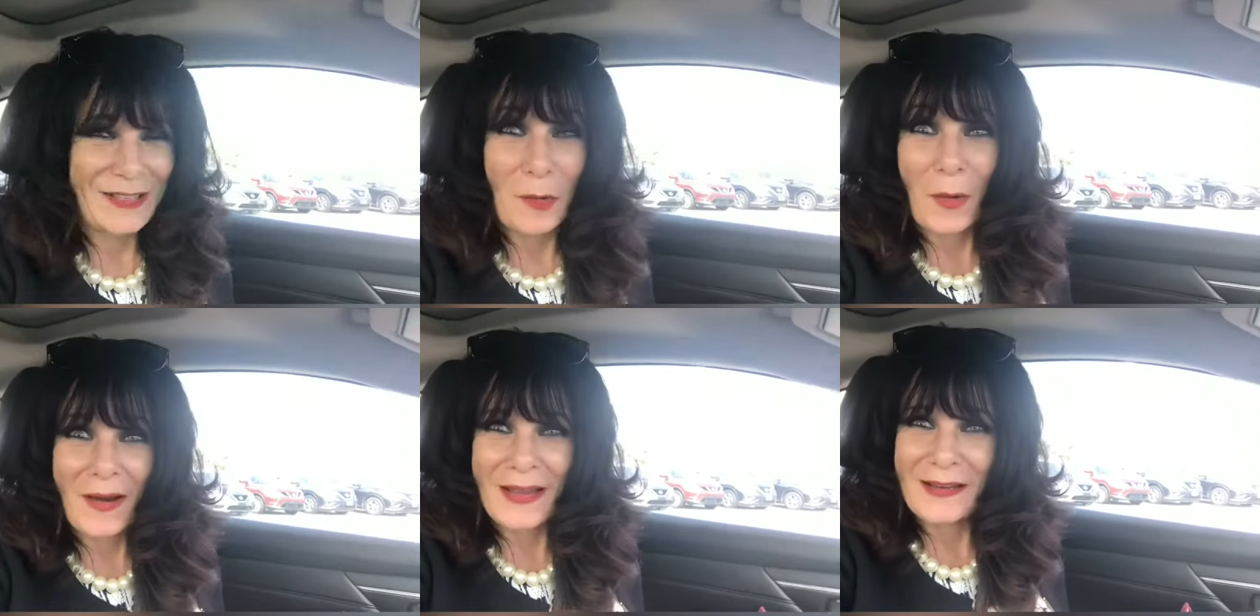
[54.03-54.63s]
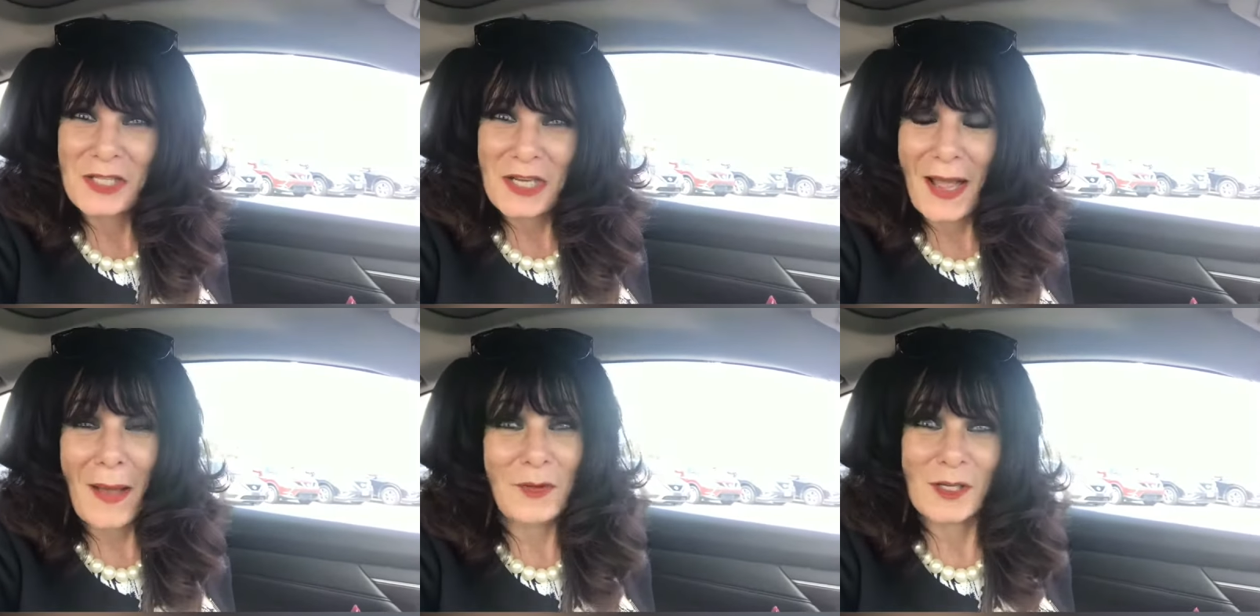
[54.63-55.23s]
you work at a
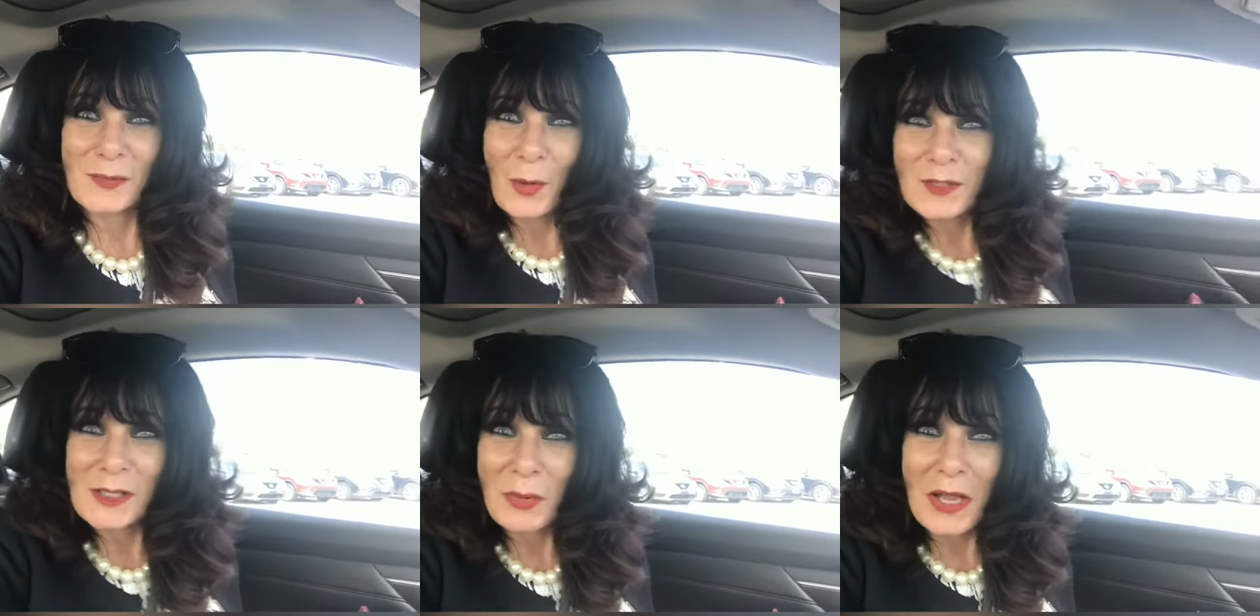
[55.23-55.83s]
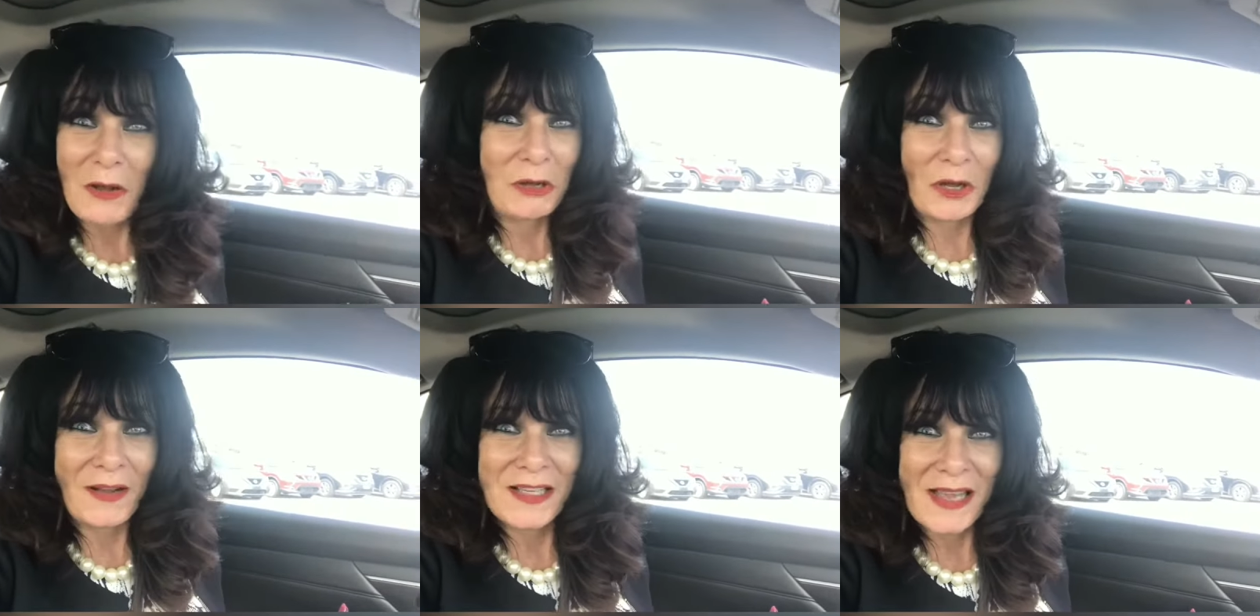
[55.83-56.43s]
gym. You're supposed to be a
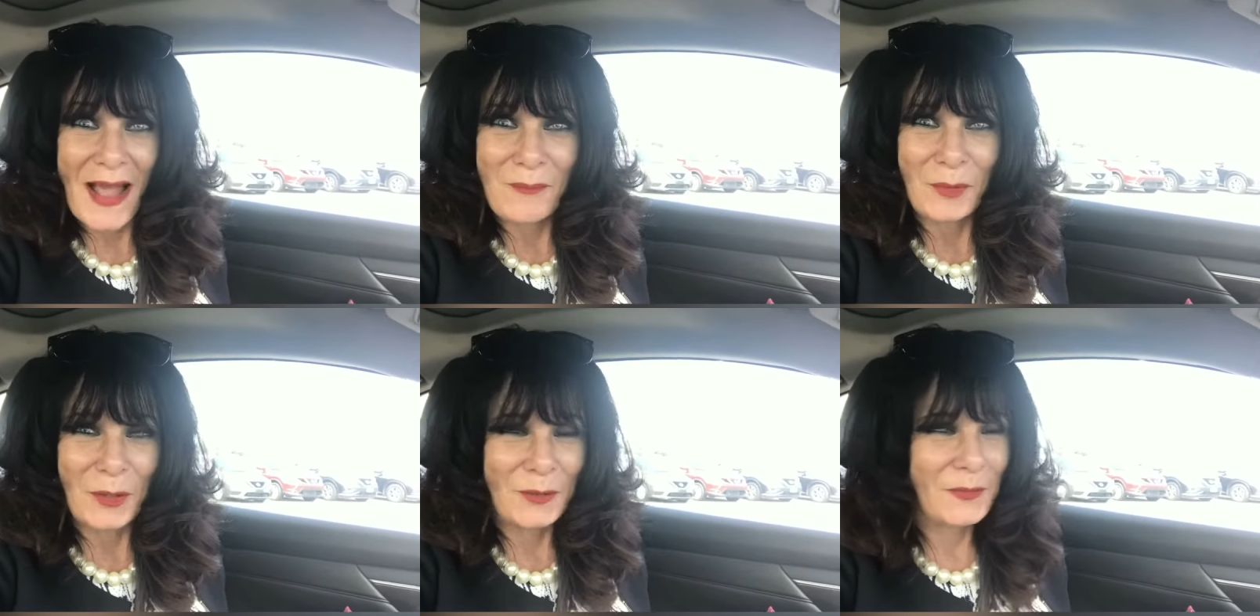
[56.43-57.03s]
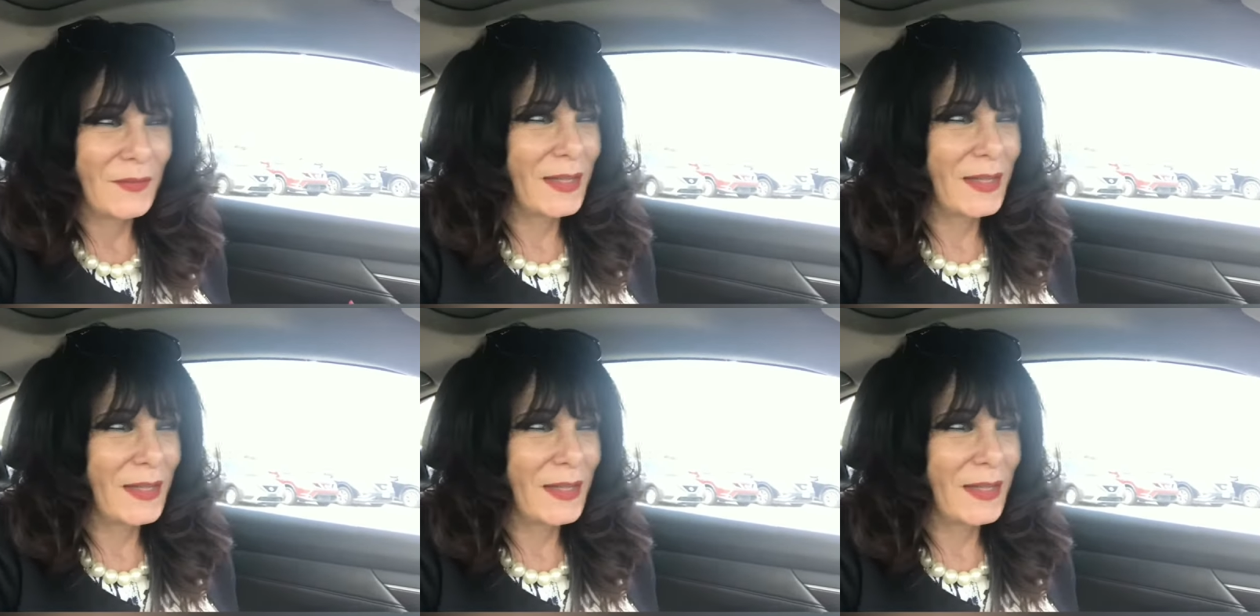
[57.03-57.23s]
good example.